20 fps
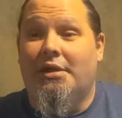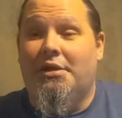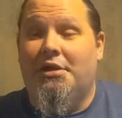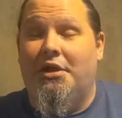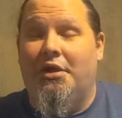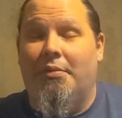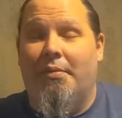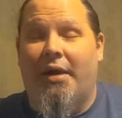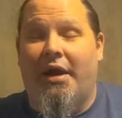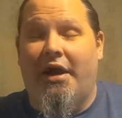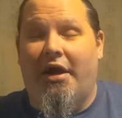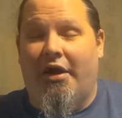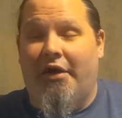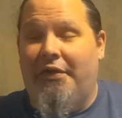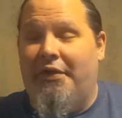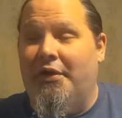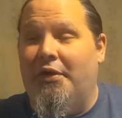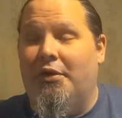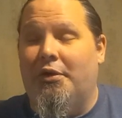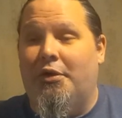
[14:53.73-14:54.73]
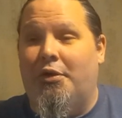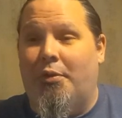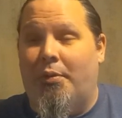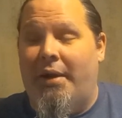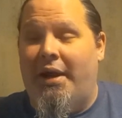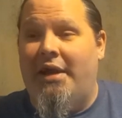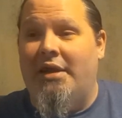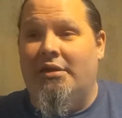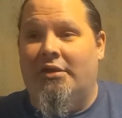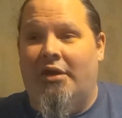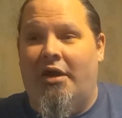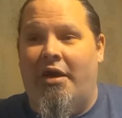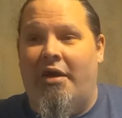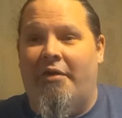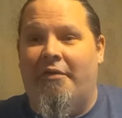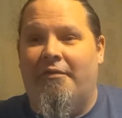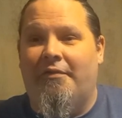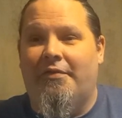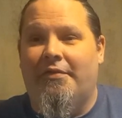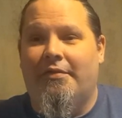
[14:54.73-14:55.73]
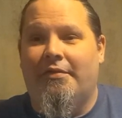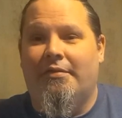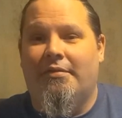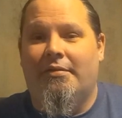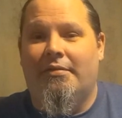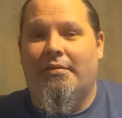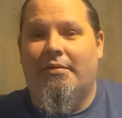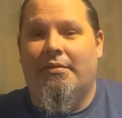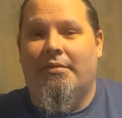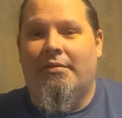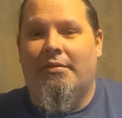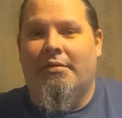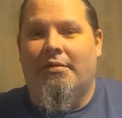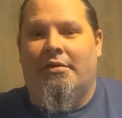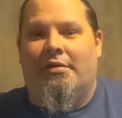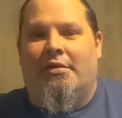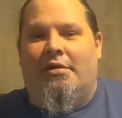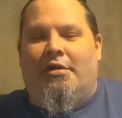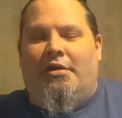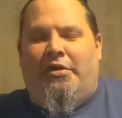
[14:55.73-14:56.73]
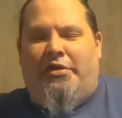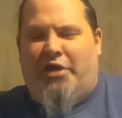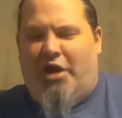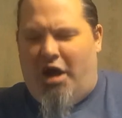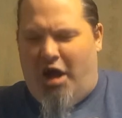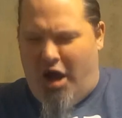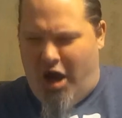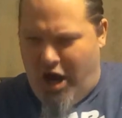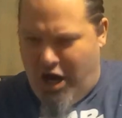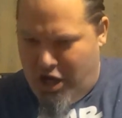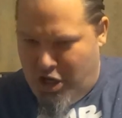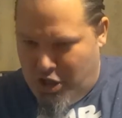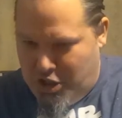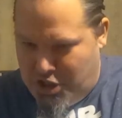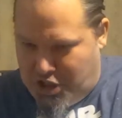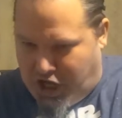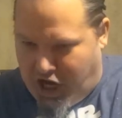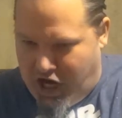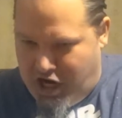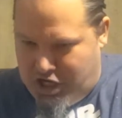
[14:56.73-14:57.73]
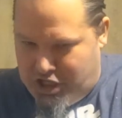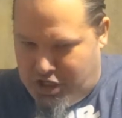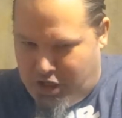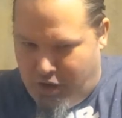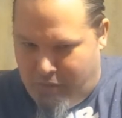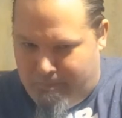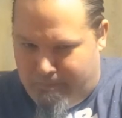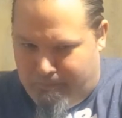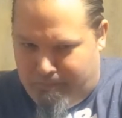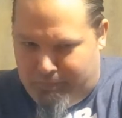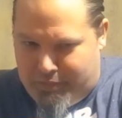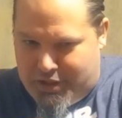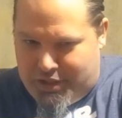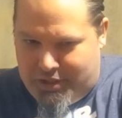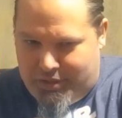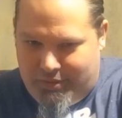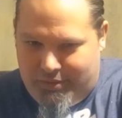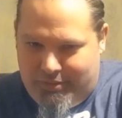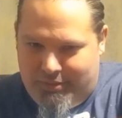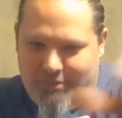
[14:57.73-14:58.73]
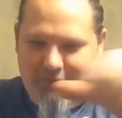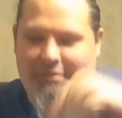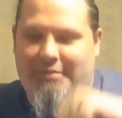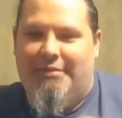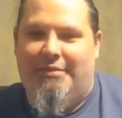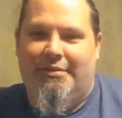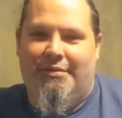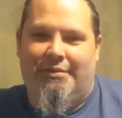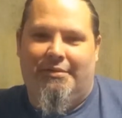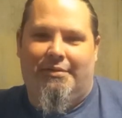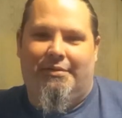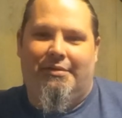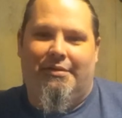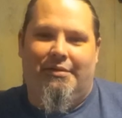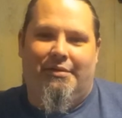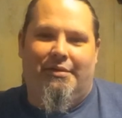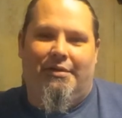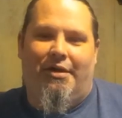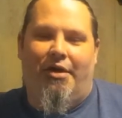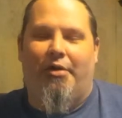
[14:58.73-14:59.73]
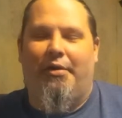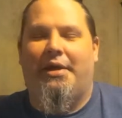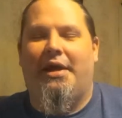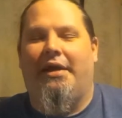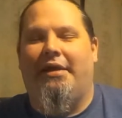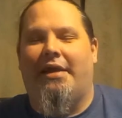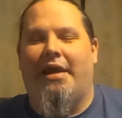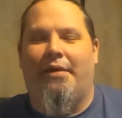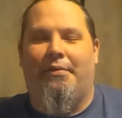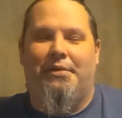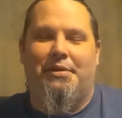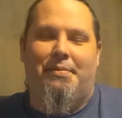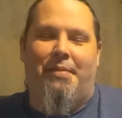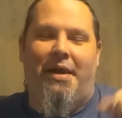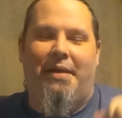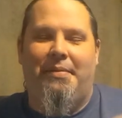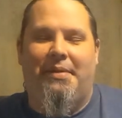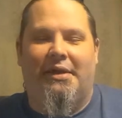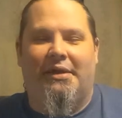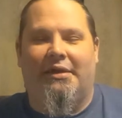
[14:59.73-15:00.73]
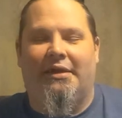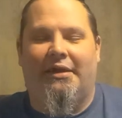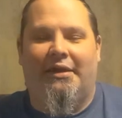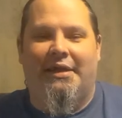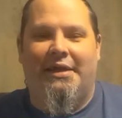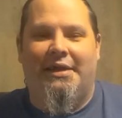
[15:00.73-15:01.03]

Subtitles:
to my other great love. The Iron Kingdoms! Okay, that was maybe a little